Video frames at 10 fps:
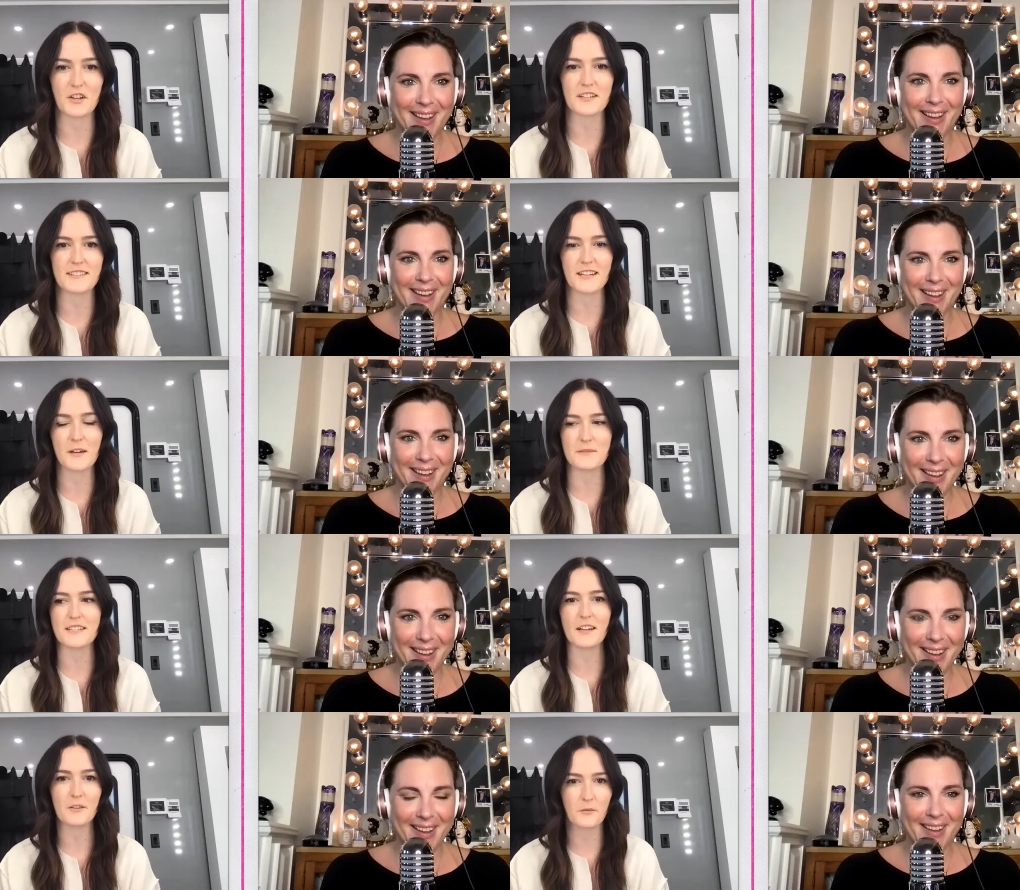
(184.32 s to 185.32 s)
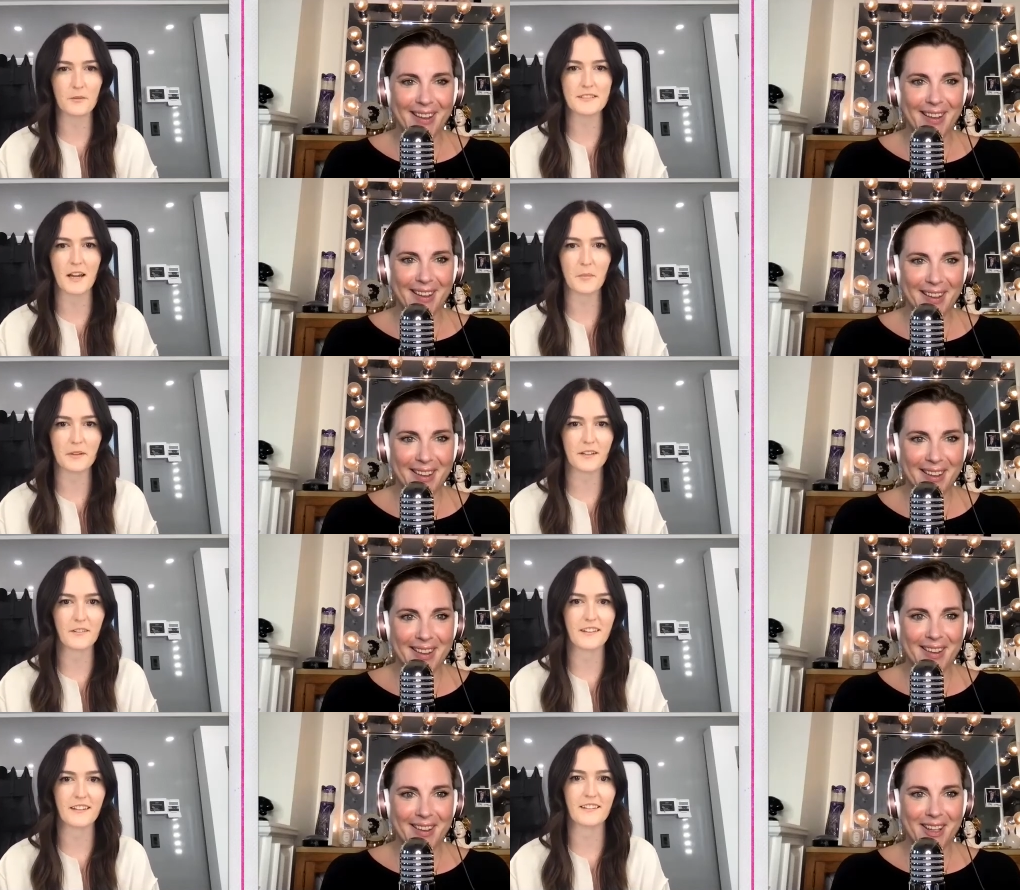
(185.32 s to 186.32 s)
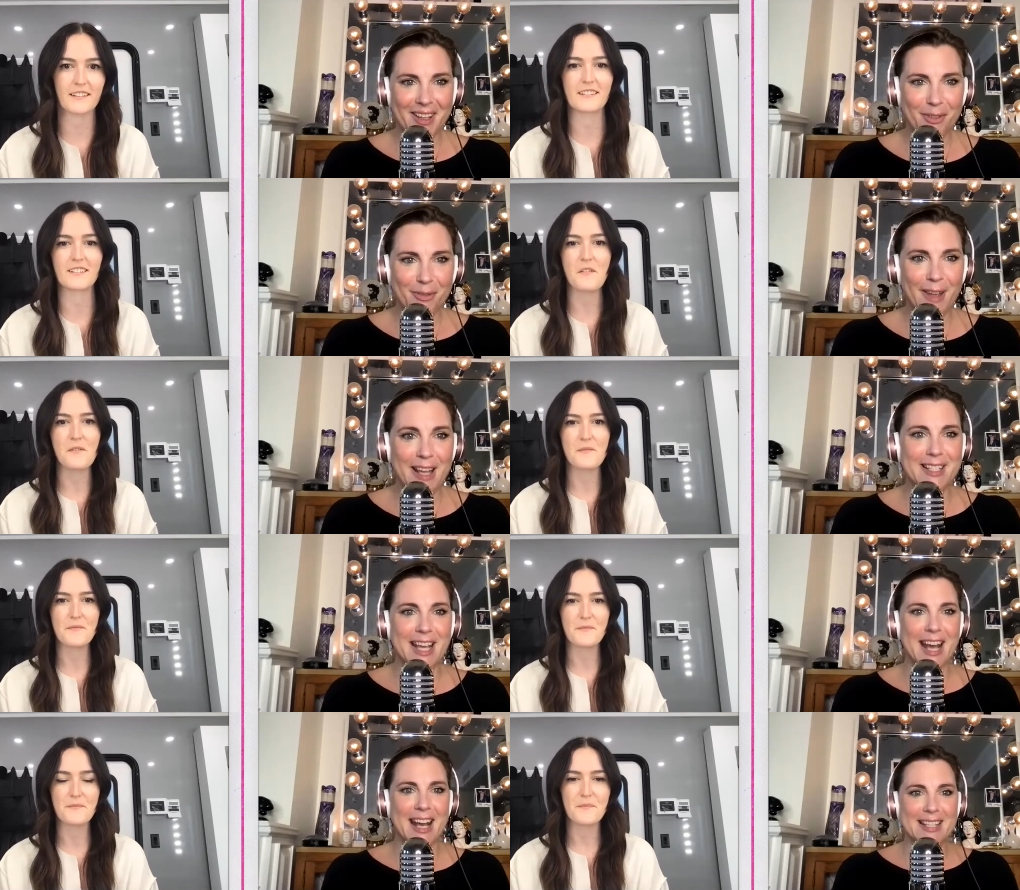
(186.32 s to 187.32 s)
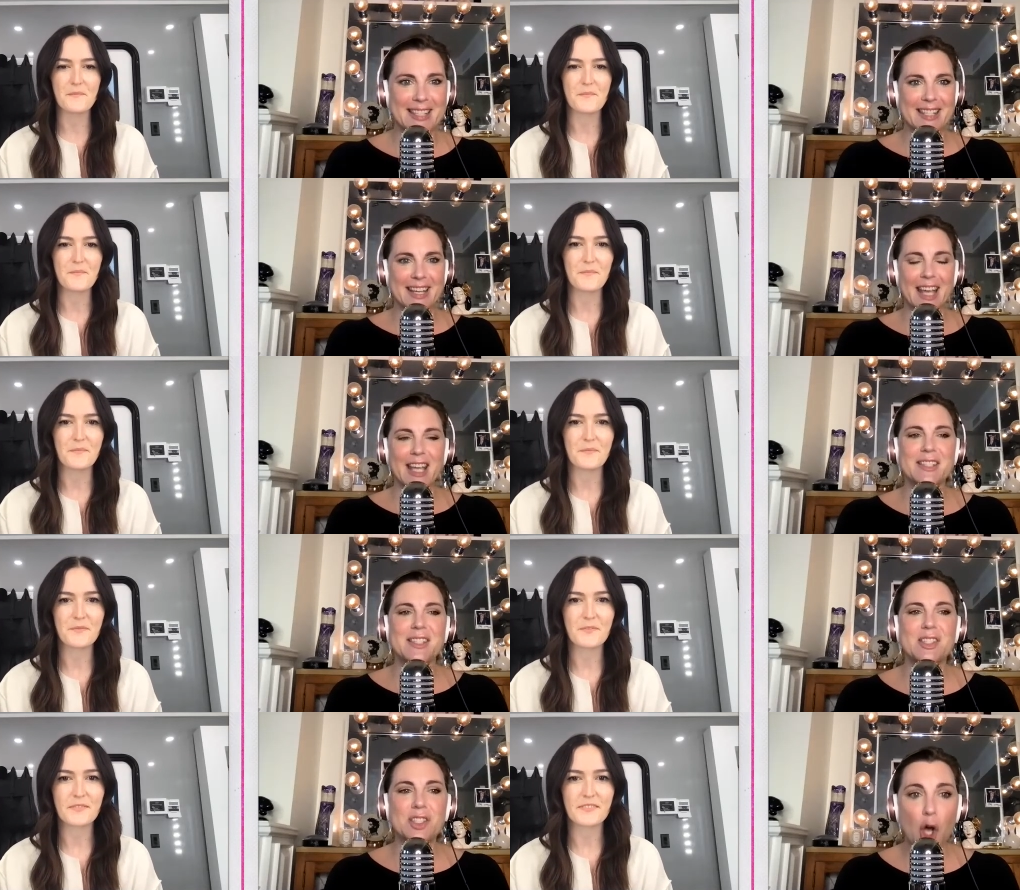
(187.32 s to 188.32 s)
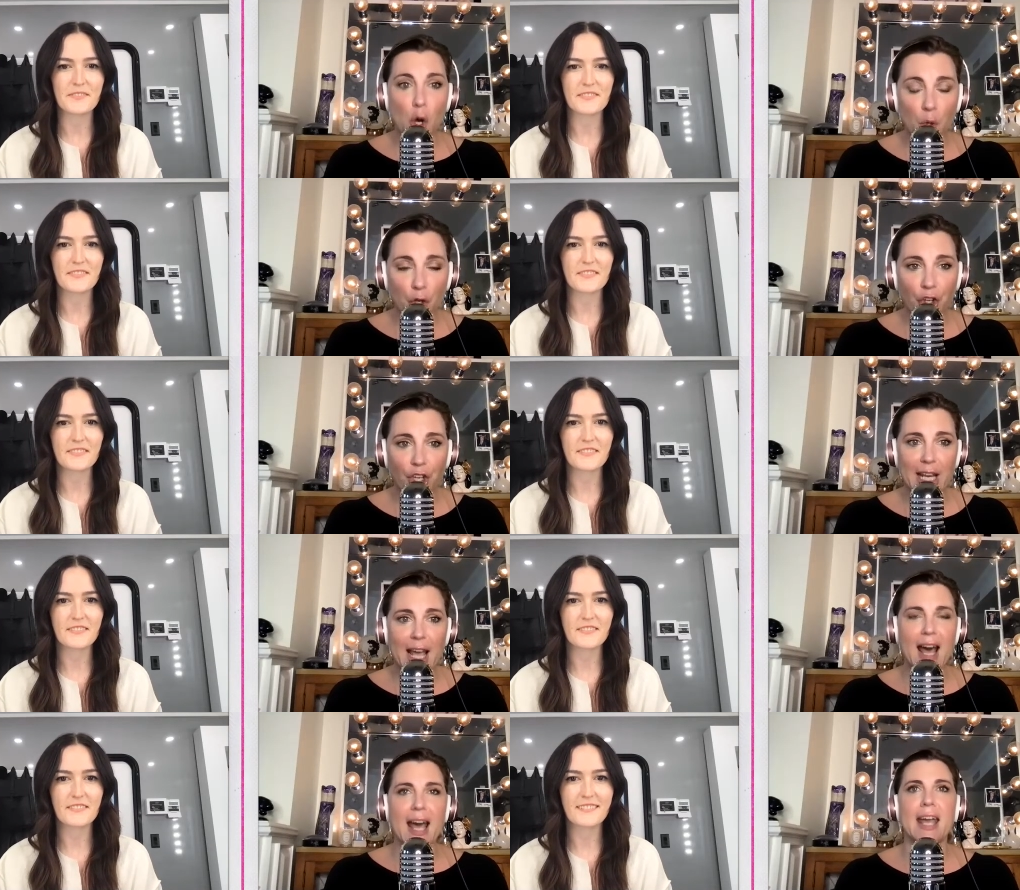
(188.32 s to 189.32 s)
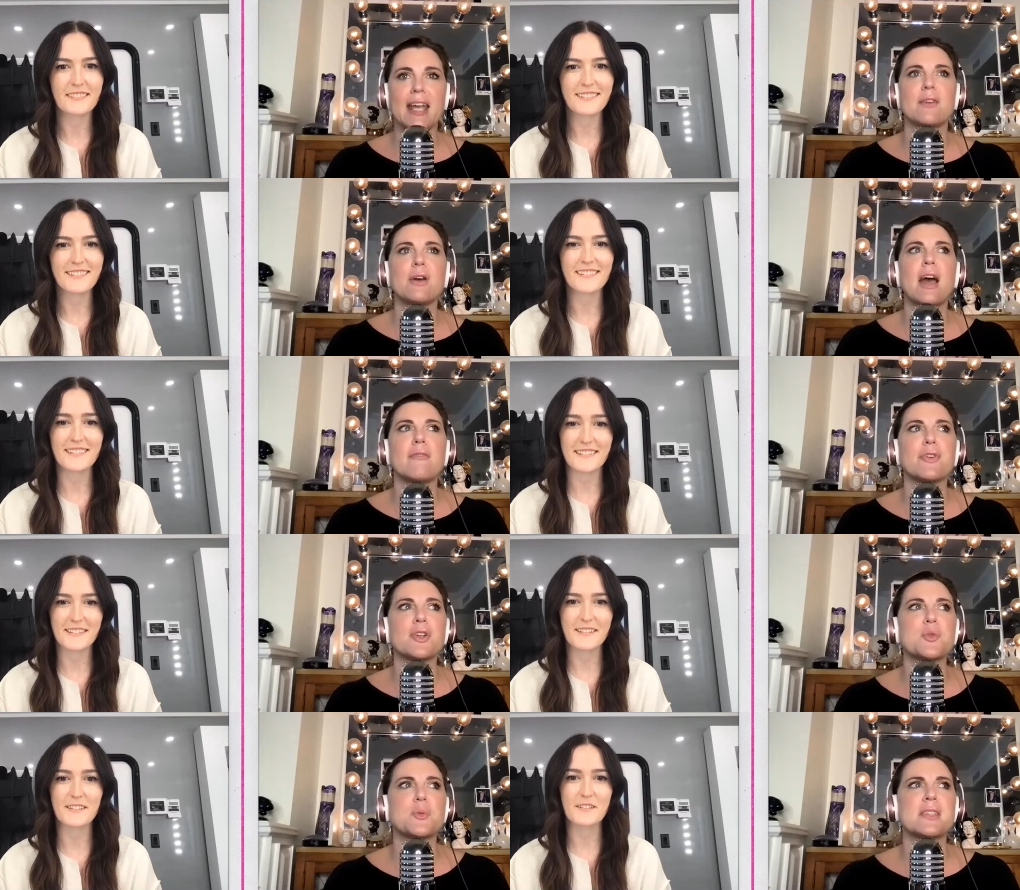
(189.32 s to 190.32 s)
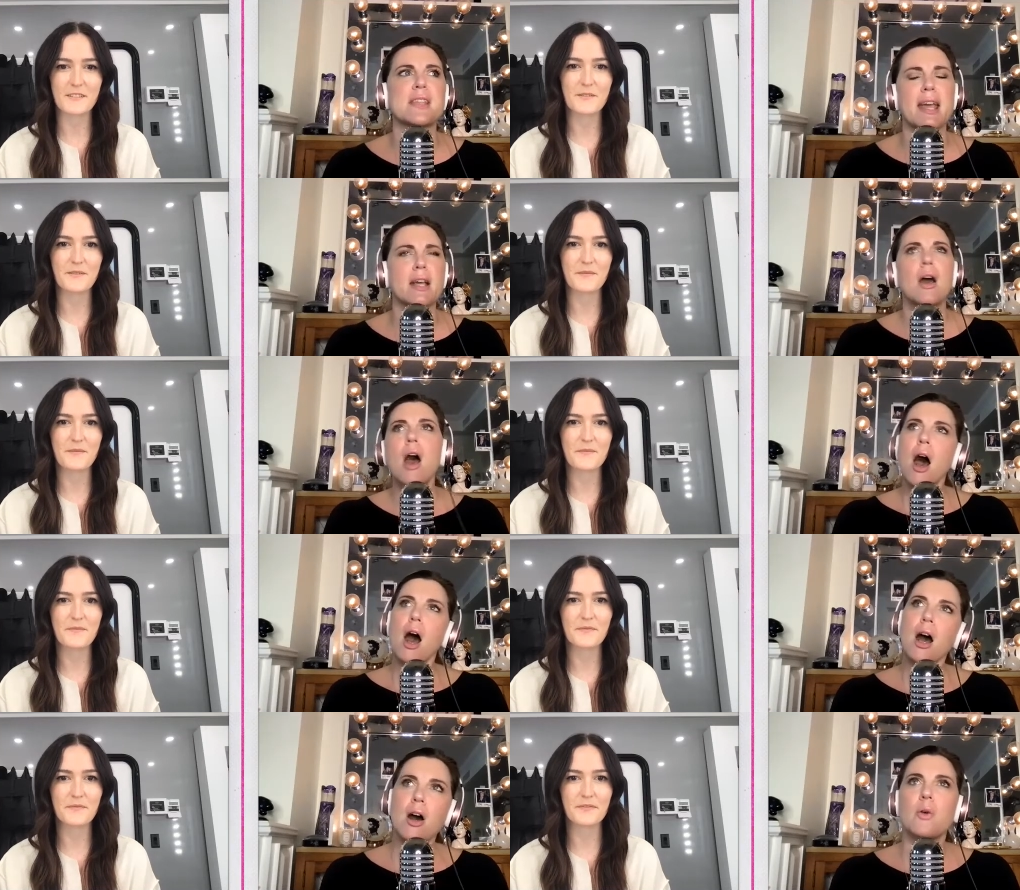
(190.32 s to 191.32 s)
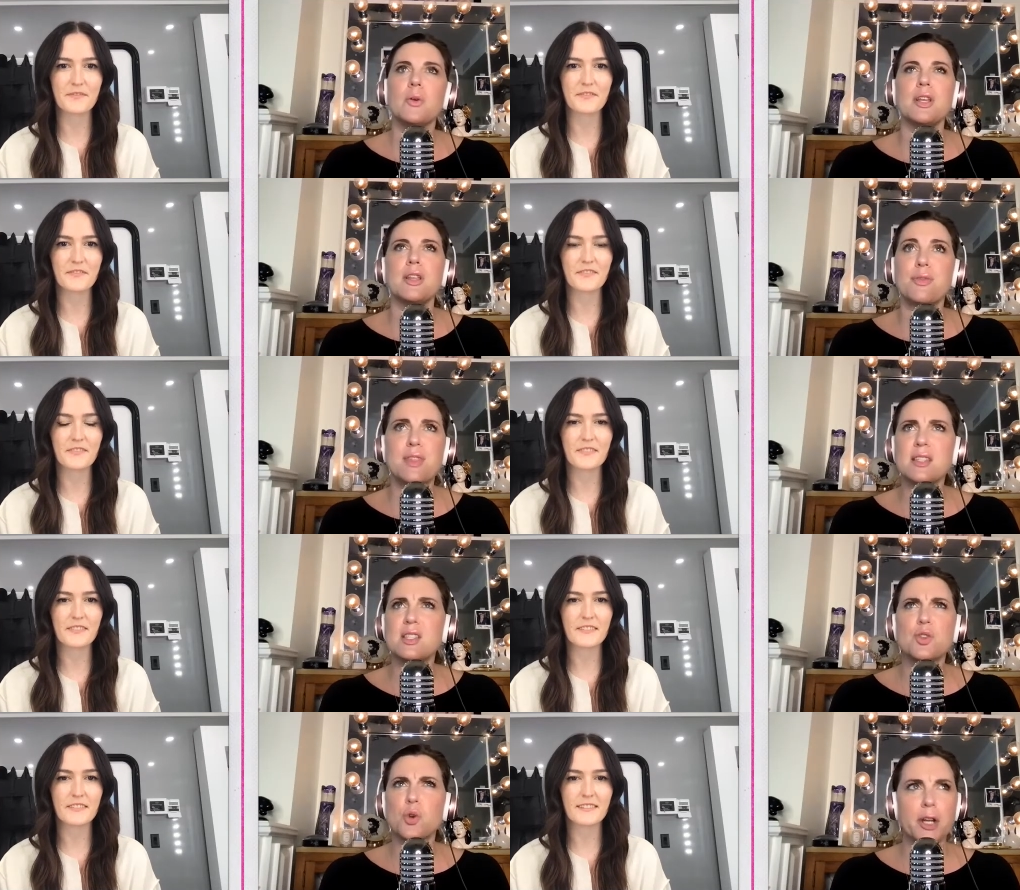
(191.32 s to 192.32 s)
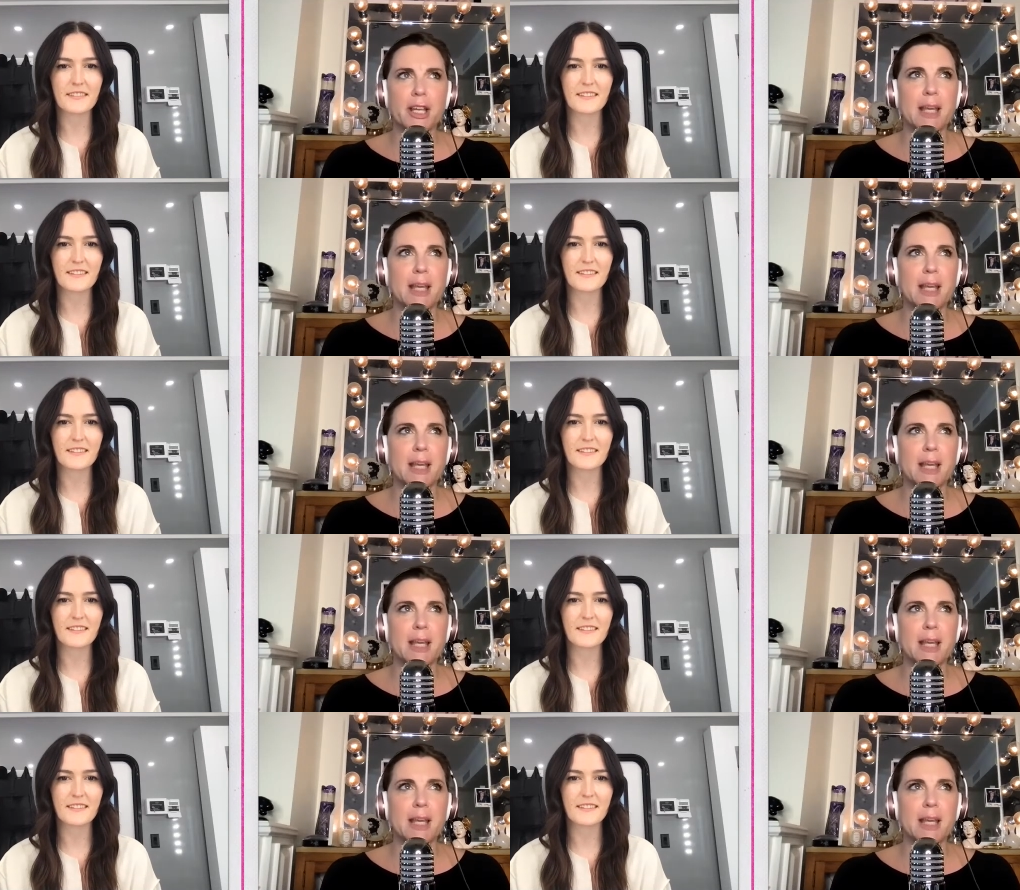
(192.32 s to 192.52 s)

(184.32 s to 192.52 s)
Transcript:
Speaker 1: trying to stay up to date with what's happening with it.
Speaker 2: Fantastic. It's so good. I at first was like, oh, this story